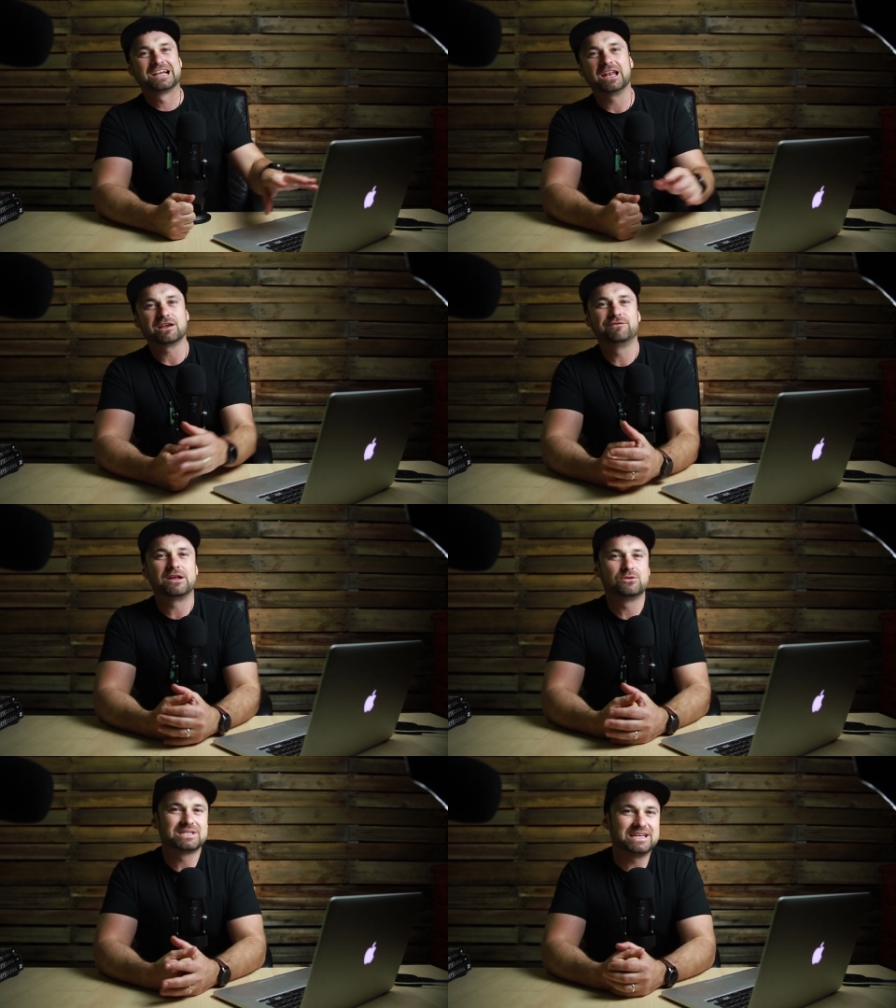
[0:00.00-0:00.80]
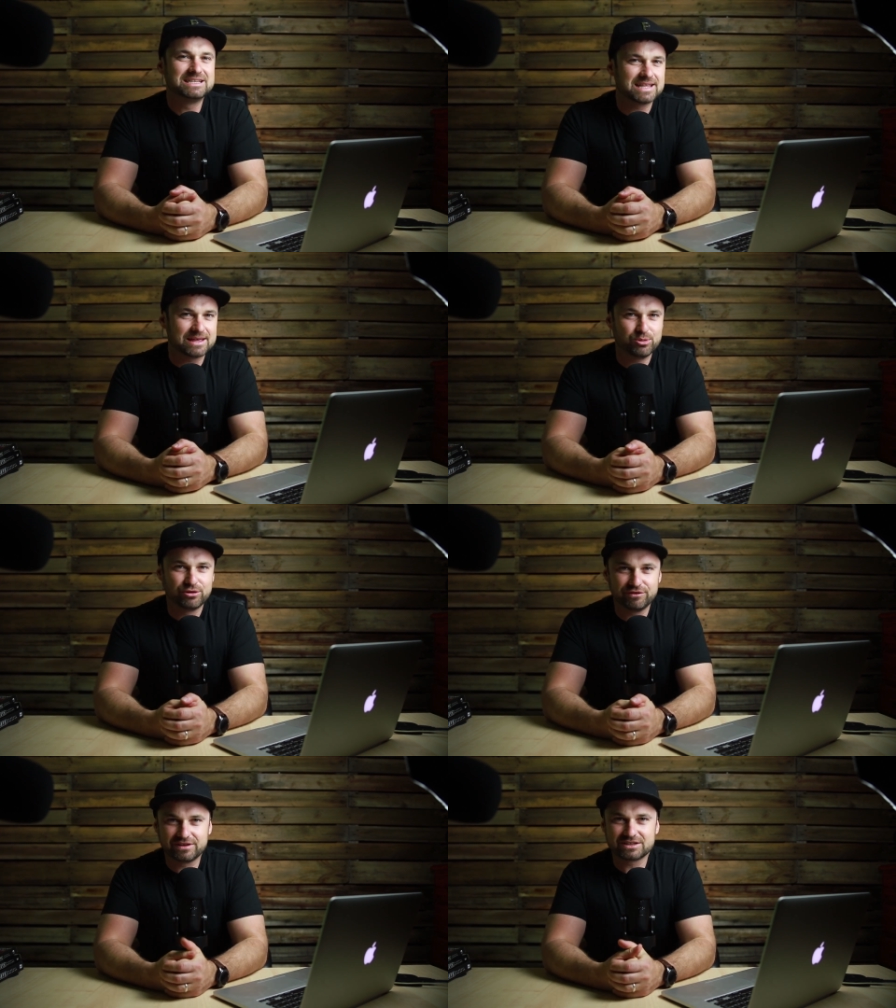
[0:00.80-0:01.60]
ClickFunnels is a
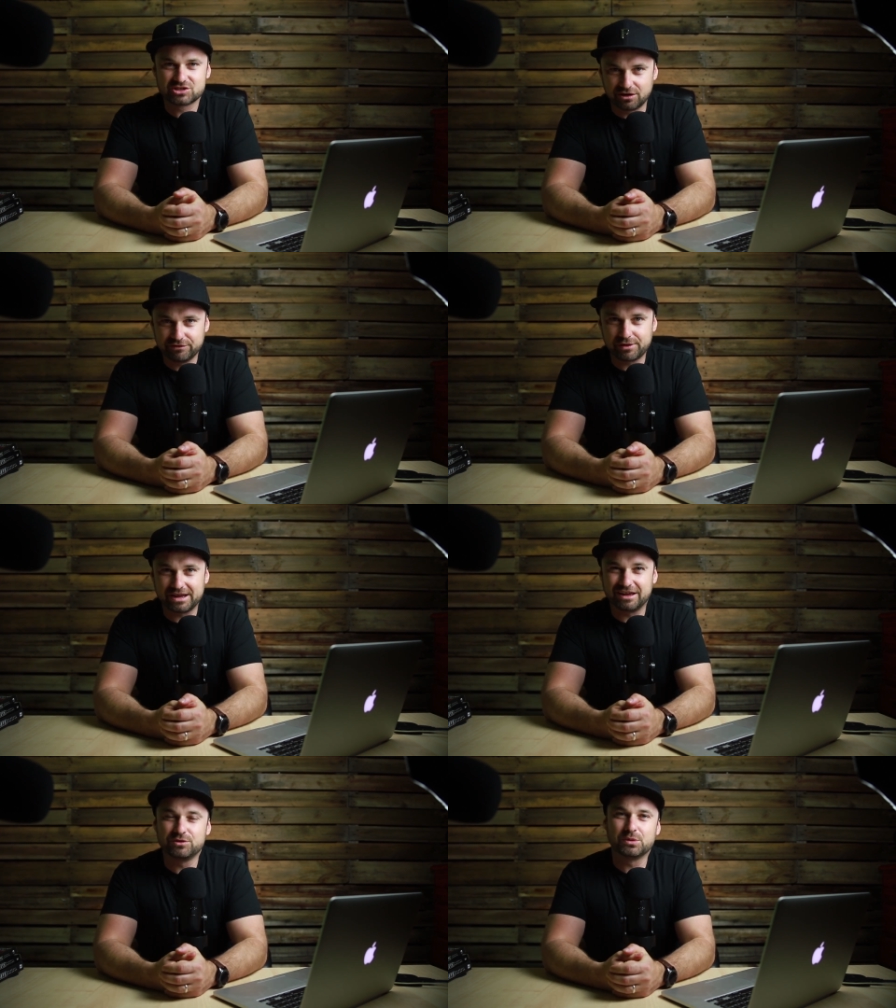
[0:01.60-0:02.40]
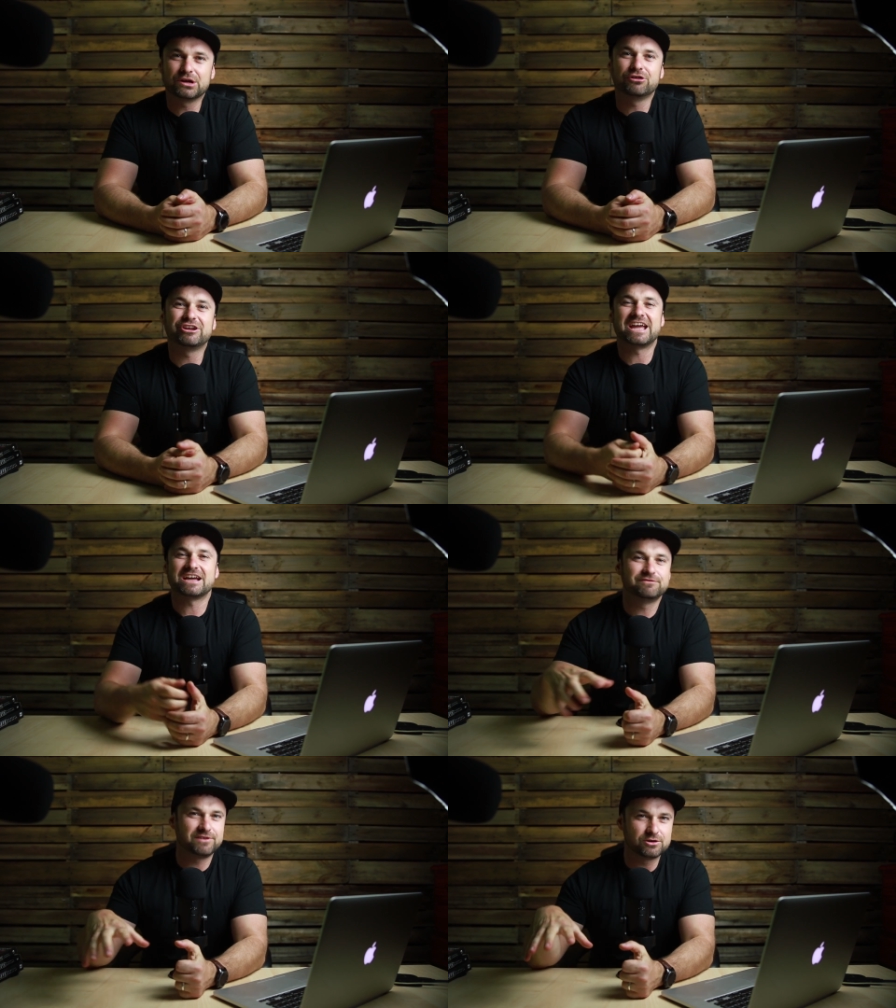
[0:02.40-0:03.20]
perfect software if you want to create
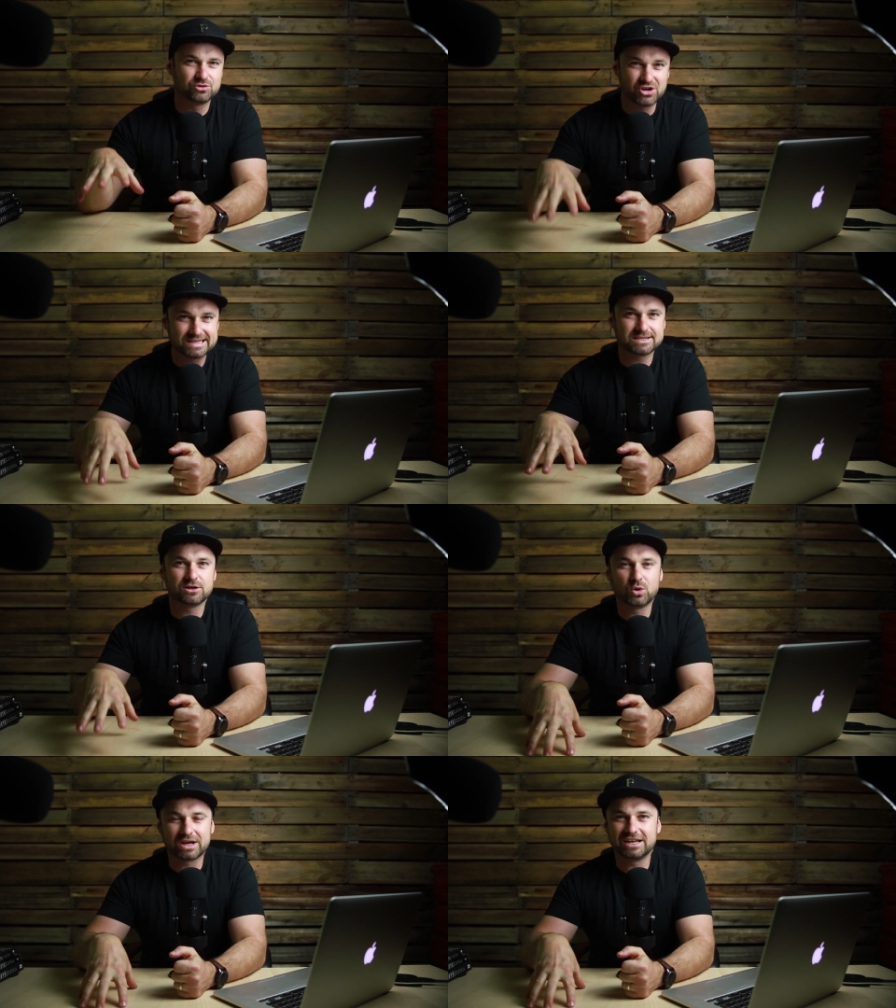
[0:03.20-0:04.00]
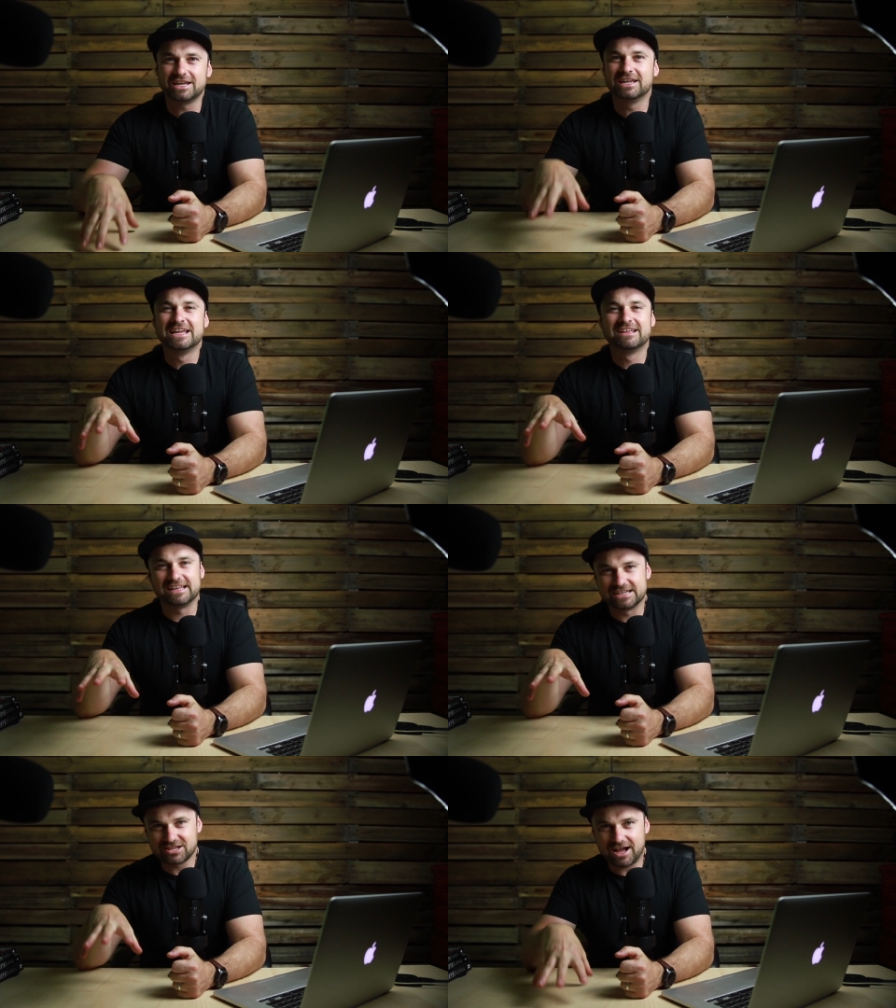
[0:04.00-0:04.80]
a funnel nice and quickly
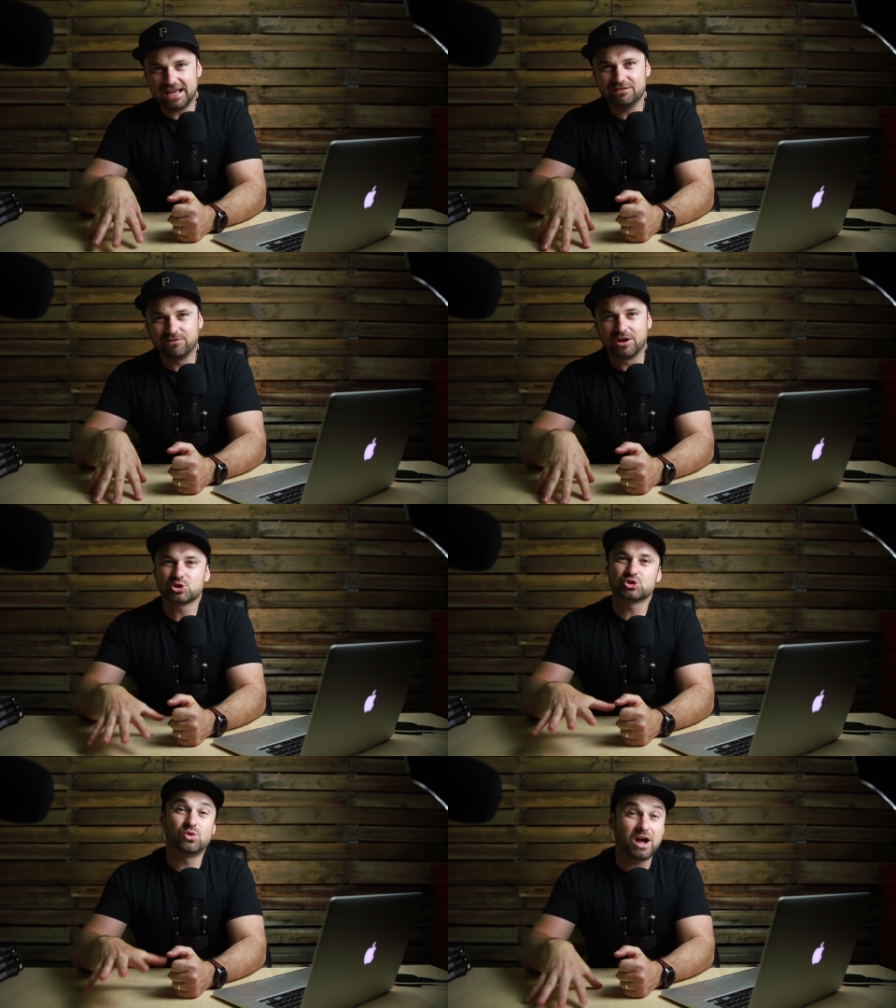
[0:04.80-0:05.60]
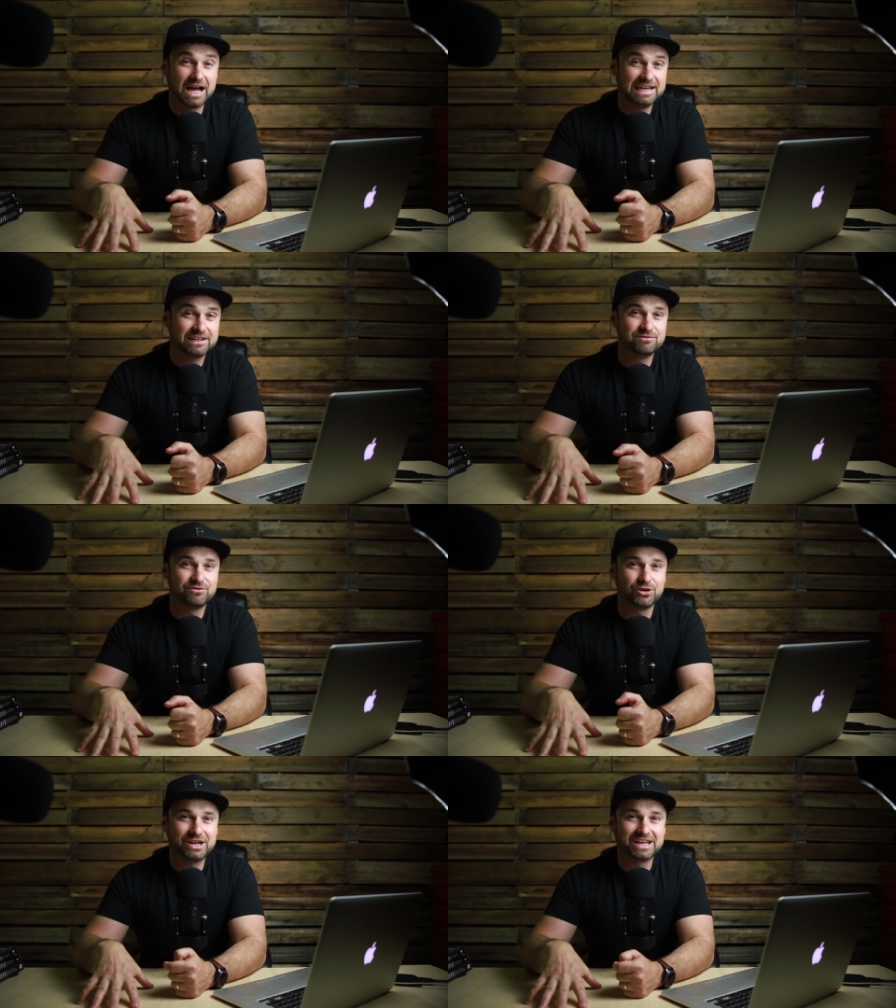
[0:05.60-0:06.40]
that is highly functional, highly
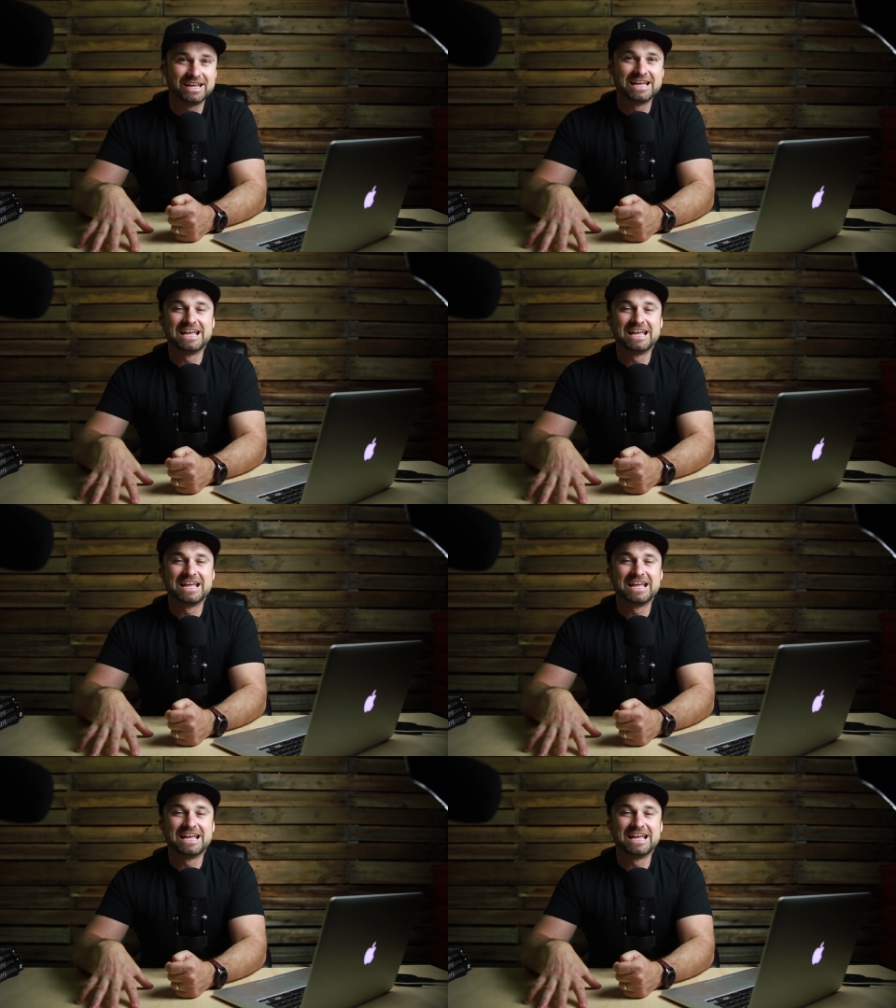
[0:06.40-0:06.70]
converting,